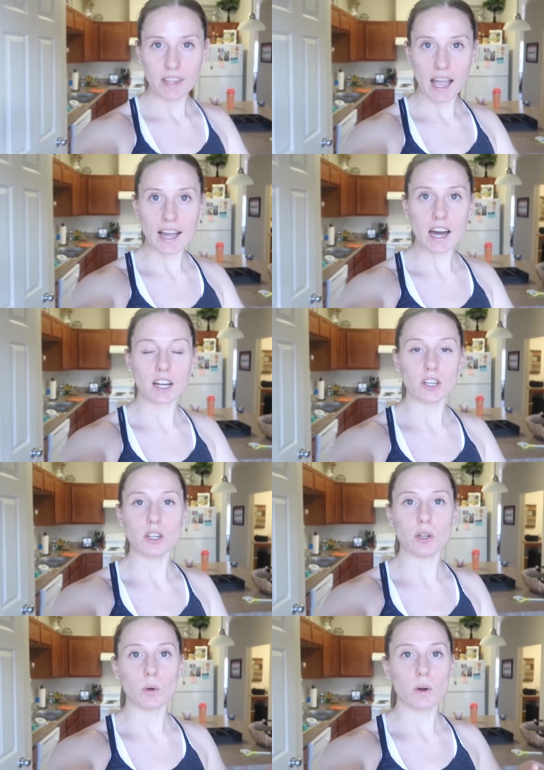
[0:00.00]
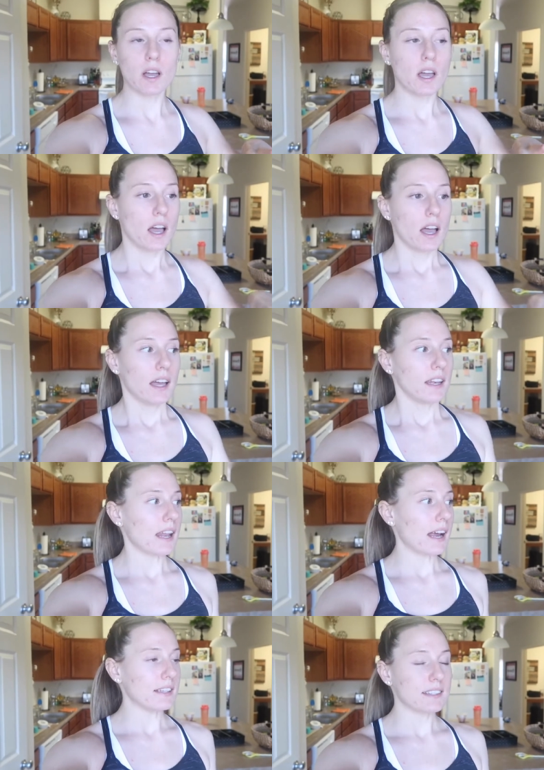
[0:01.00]
I got a new
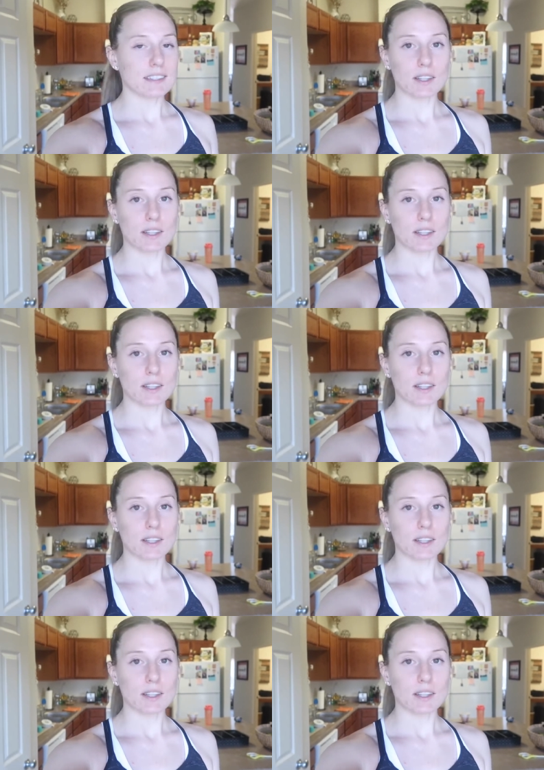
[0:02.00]
nice